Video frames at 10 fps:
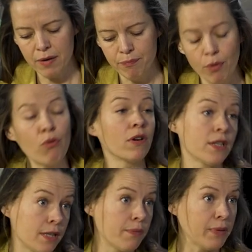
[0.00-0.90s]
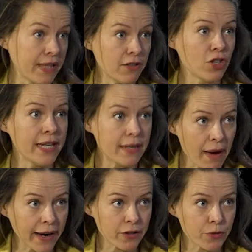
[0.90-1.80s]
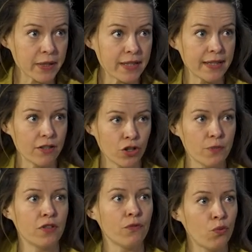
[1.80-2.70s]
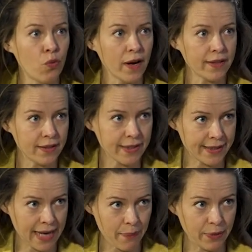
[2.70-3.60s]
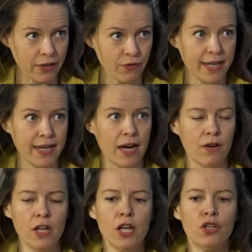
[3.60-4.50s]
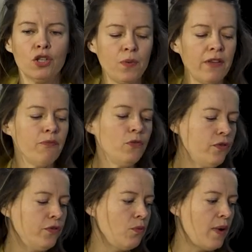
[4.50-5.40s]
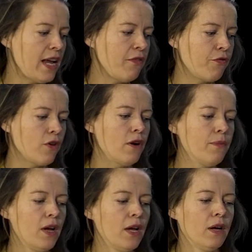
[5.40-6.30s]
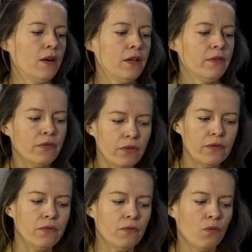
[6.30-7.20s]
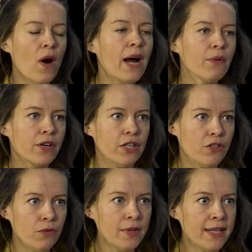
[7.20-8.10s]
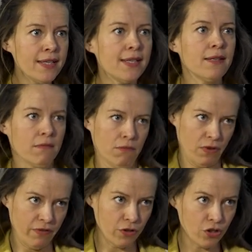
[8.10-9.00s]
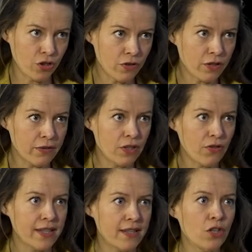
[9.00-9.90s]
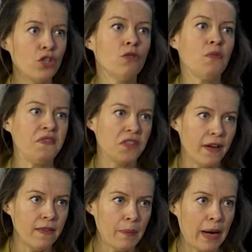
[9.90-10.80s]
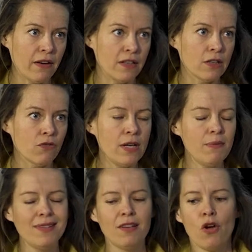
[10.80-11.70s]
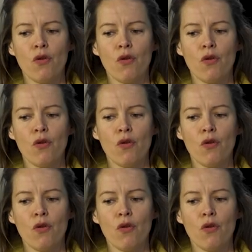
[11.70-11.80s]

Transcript: boards, potentially, and managements in terms mm. of what is happening right now. So we've moved away from why we're going to do this. We've understood the green transition, we've signed the Paris Agreement,